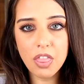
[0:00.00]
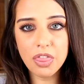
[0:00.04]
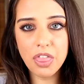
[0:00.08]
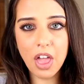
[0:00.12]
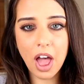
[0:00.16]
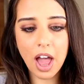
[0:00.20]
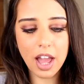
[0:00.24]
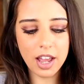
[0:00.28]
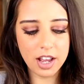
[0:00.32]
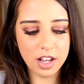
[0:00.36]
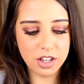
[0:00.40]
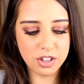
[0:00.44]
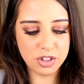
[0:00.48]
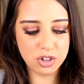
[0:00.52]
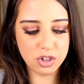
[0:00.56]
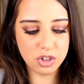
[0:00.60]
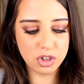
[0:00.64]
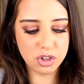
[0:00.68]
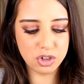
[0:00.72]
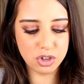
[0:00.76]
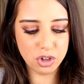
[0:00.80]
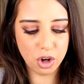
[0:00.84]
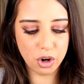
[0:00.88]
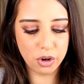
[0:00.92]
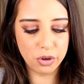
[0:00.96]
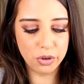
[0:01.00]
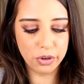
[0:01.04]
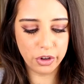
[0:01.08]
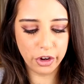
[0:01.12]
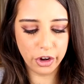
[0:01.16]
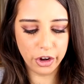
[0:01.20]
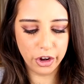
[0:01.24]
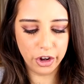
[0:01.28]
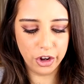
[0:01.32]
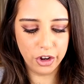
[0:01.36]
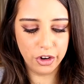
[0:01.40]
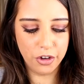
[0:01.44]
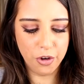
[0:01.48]
That is so
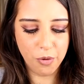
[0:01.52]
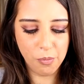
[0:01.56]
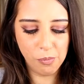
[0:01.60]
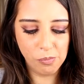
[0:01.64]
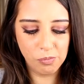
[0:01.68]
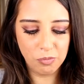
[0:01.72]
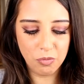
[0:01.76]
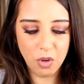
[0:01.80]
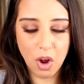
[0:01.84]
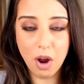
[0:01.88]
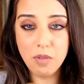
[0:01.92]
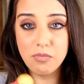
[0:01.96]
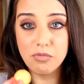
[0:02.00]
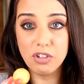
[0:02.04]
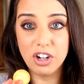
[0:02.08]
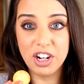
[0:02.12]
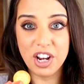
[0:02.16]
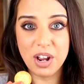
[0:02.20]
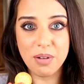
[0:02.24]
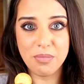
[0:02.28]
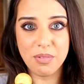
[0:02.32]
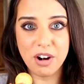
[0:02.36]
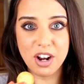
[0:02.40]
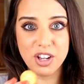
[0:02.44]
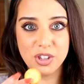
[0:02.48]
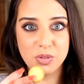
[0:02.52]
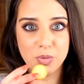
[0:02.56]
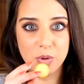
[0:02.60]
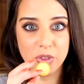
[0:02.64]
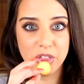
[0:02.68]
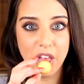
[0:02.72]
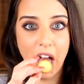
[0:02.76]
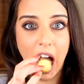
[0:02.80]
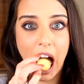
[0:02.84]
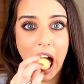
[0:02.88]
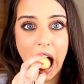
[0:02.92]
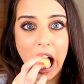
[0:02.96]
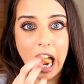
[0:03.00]
good. I'm really impressed
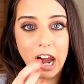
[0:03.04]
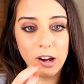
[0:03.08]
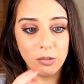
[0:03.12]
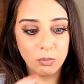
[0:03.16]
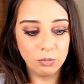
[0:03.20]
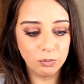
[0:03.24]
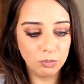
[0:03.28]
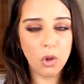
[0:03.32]
with that.